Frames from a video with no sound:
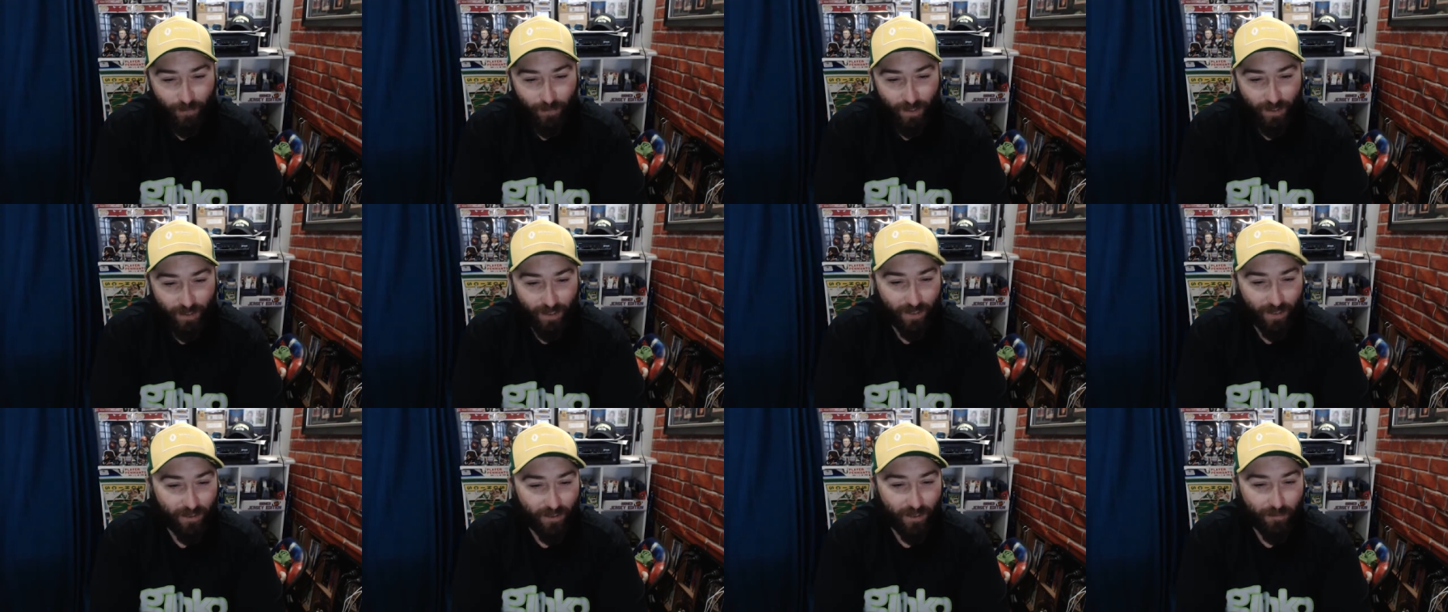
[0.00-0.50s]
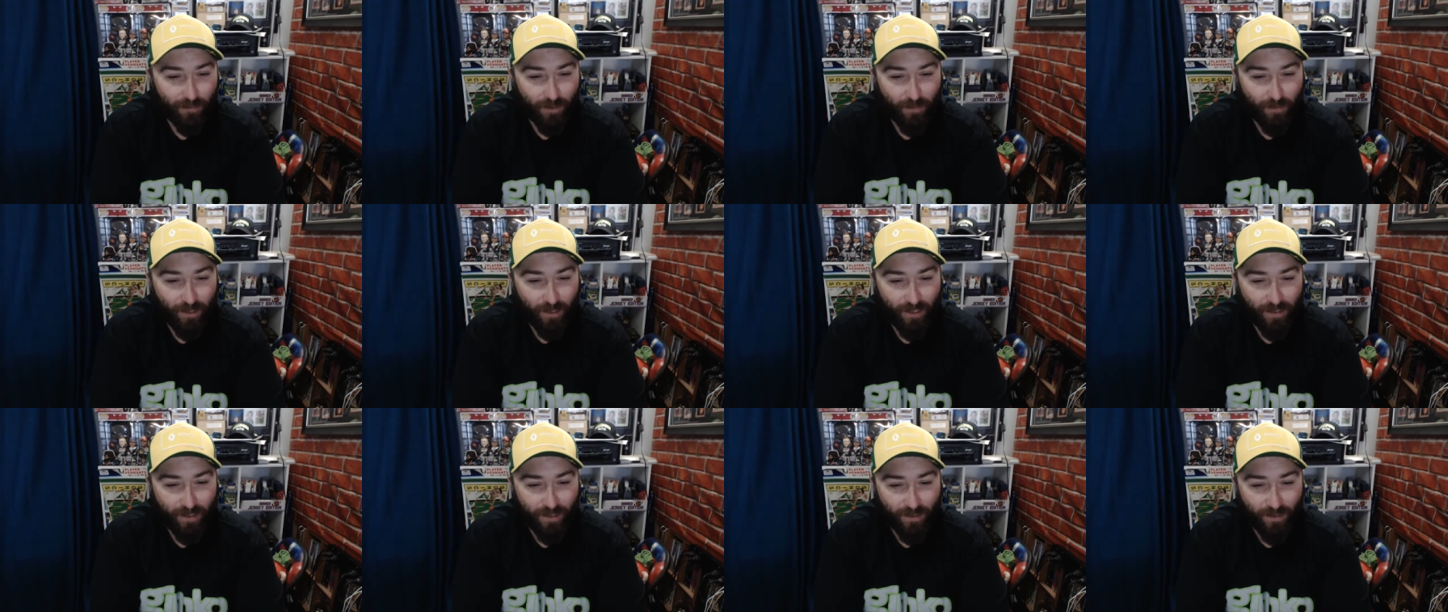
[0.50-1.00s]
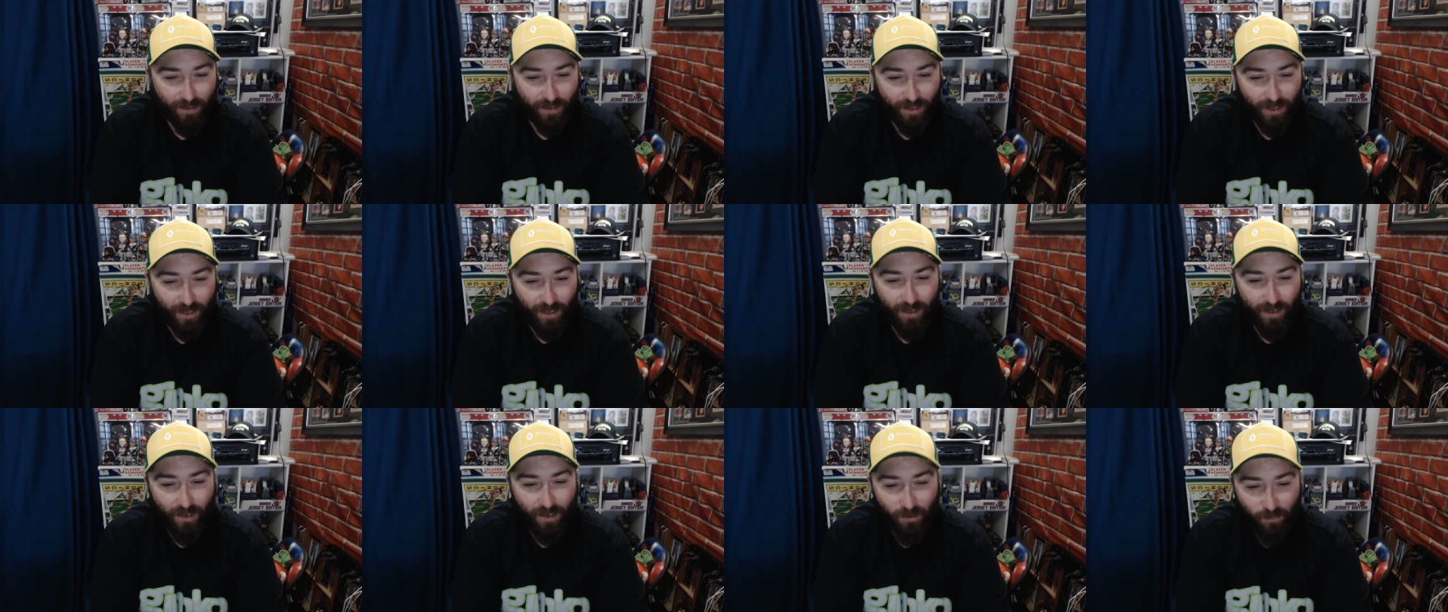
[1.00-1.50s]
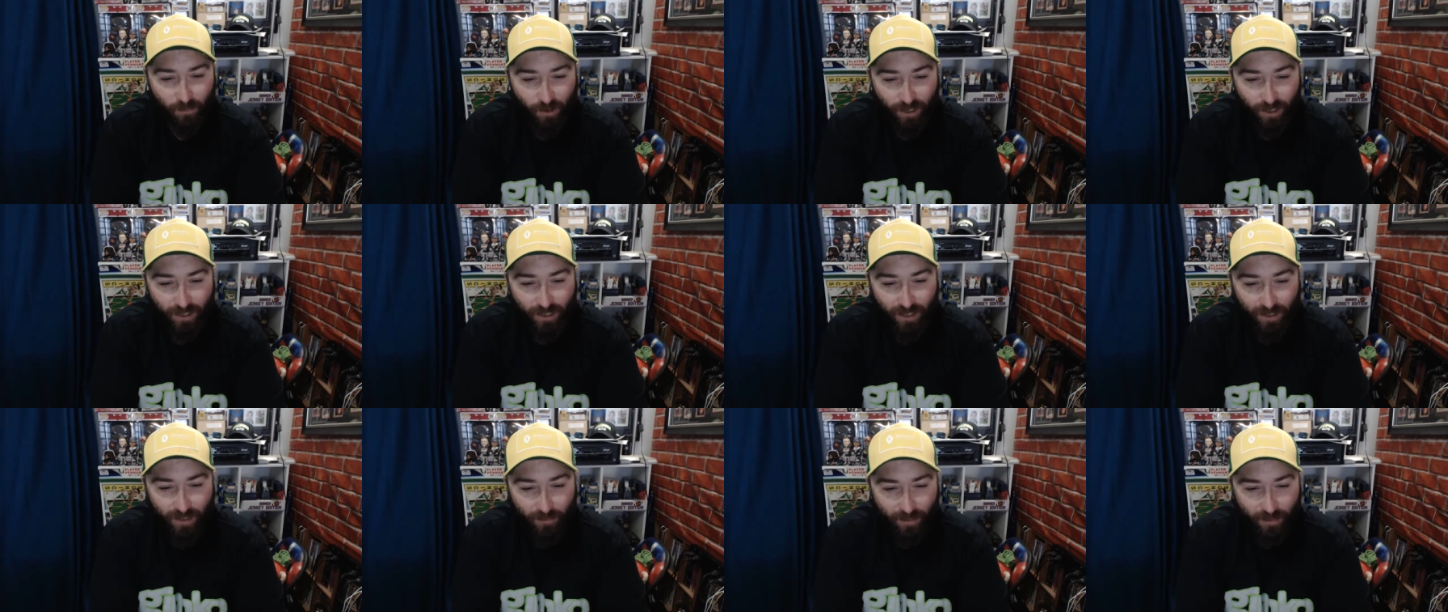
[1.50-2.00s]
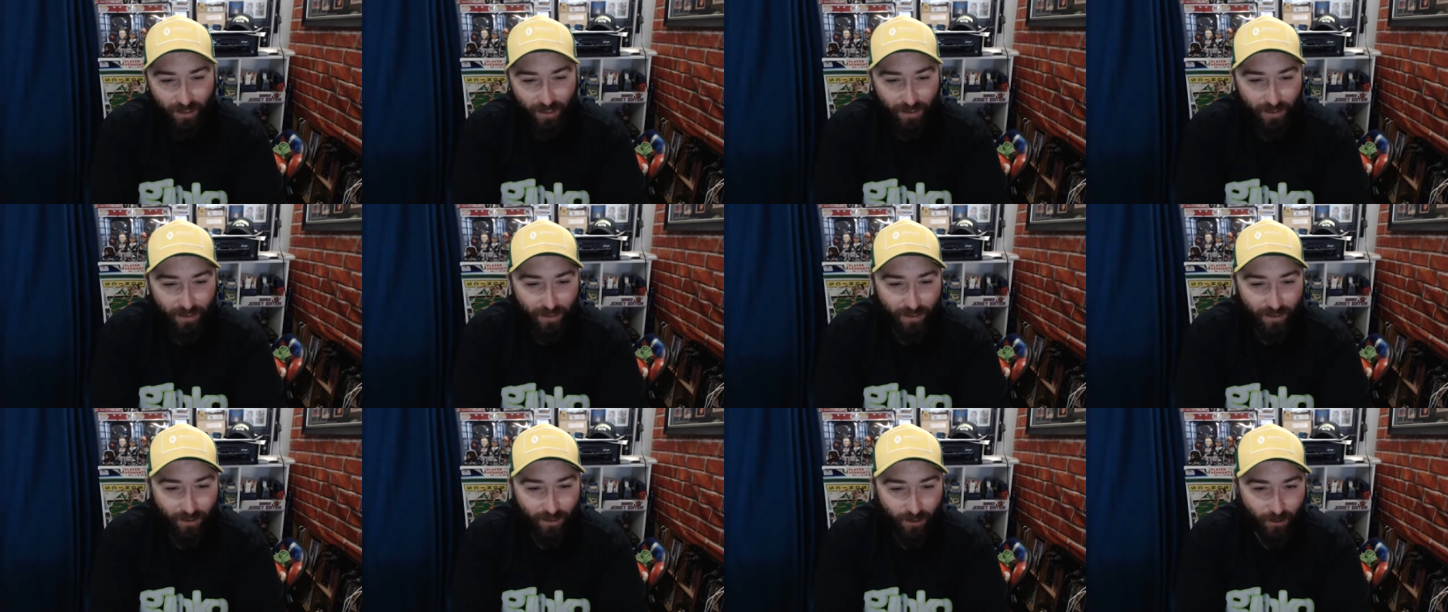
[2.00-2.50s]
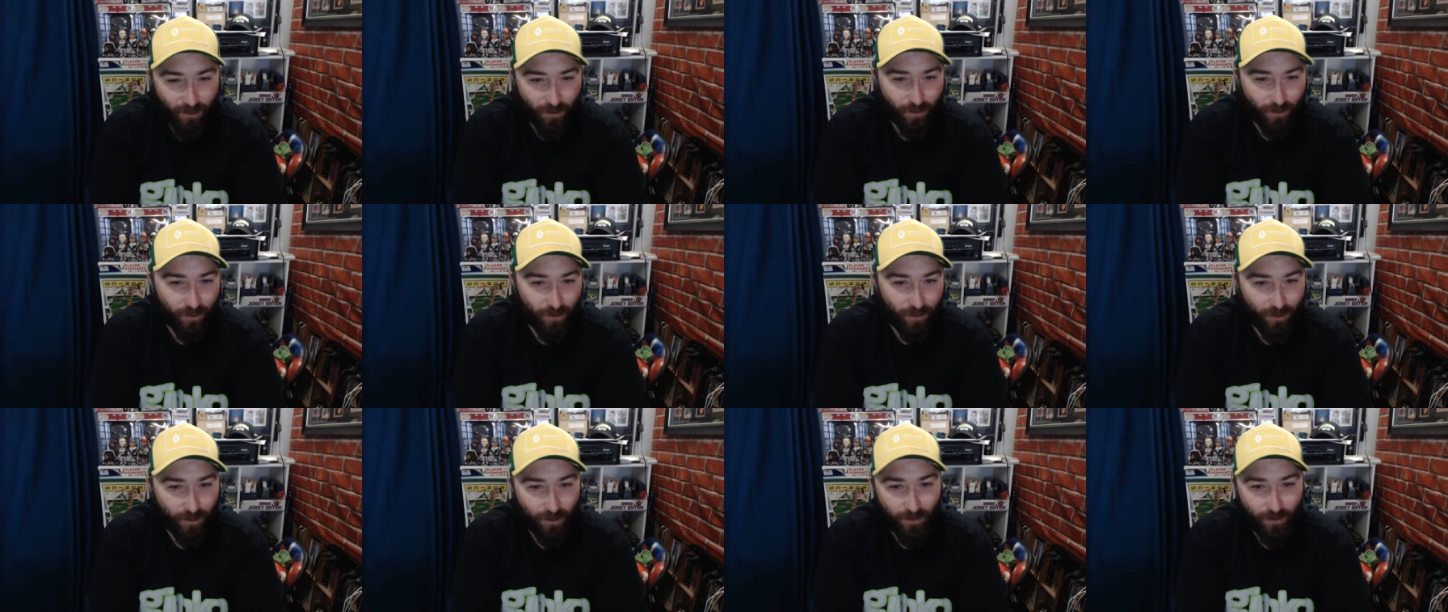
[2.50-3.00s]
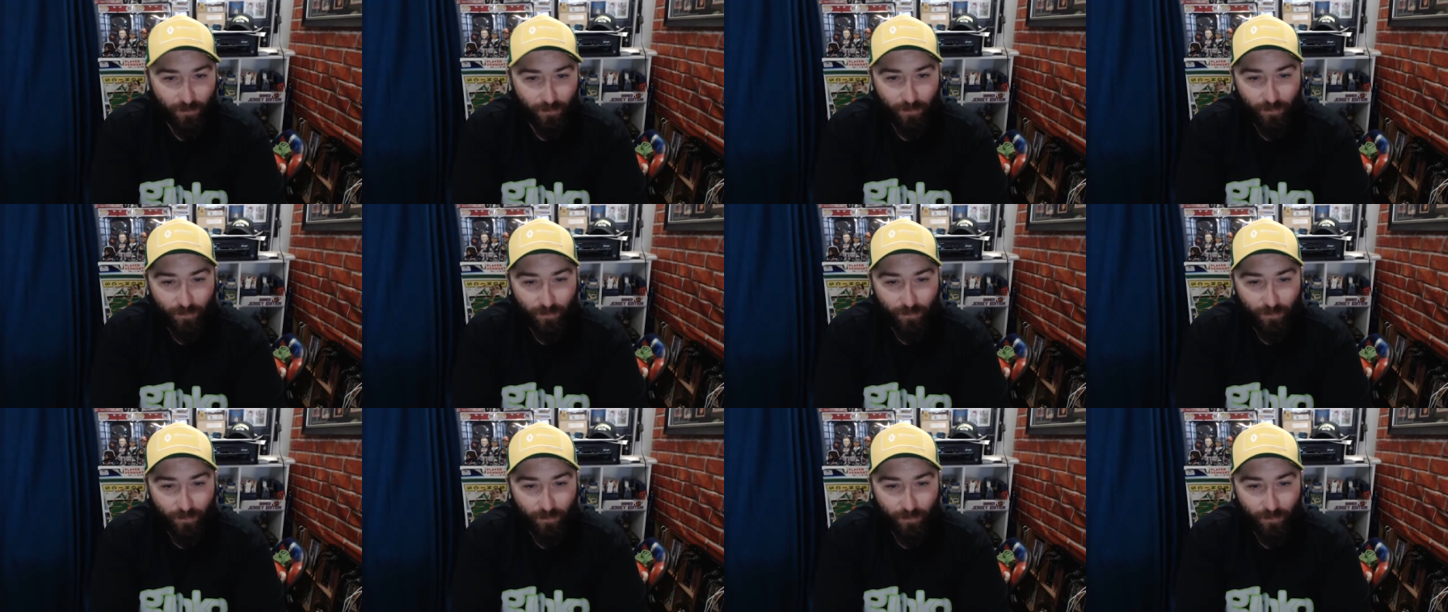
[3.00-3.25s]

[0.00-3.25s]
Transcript: send him a message. Send Cabredi a message or